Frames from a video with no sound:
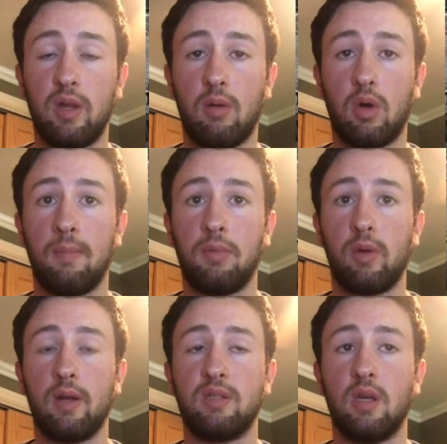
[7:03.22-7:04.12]
they were up
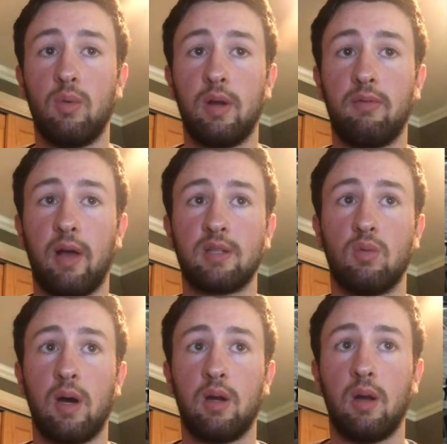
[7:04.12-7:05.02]
3-2, and
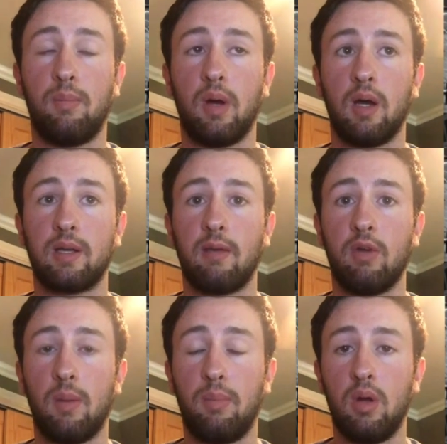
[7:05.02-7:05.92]
Flexen wound up
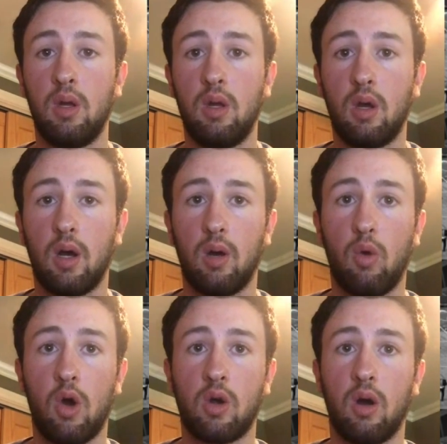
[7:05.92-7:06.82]
giving up a
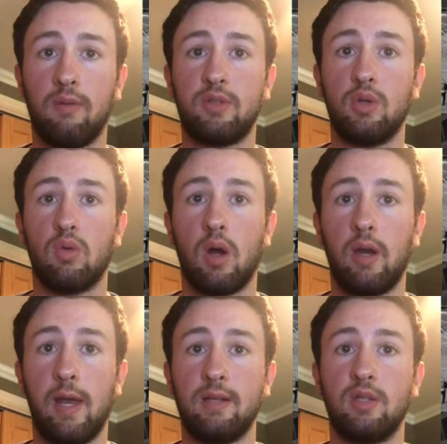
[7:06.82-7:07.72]
walk-off 2-run
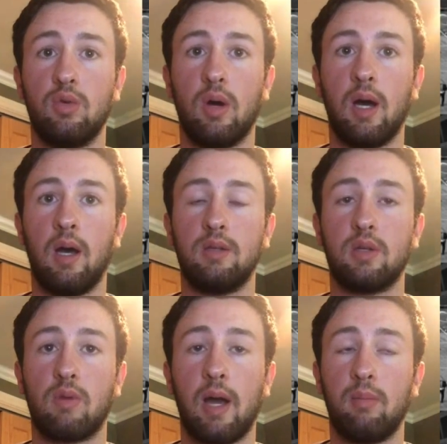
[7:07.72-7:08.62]
hit to
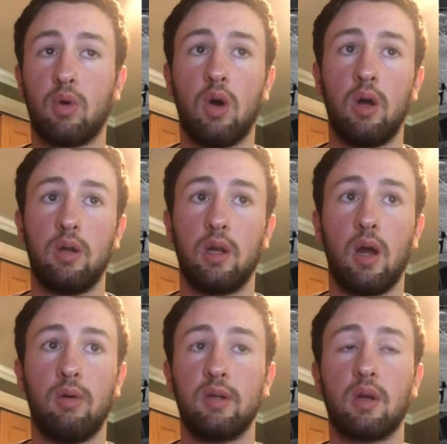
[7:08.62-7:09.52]
Ryan Braun,
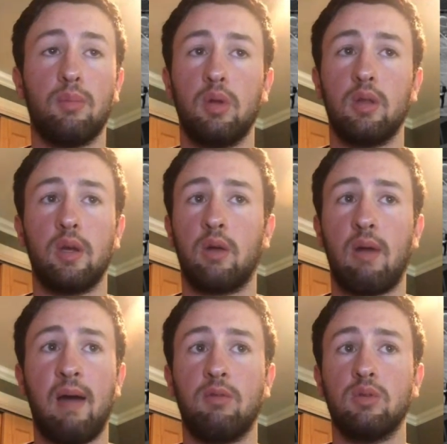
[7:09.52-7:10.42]
and completely unraveled.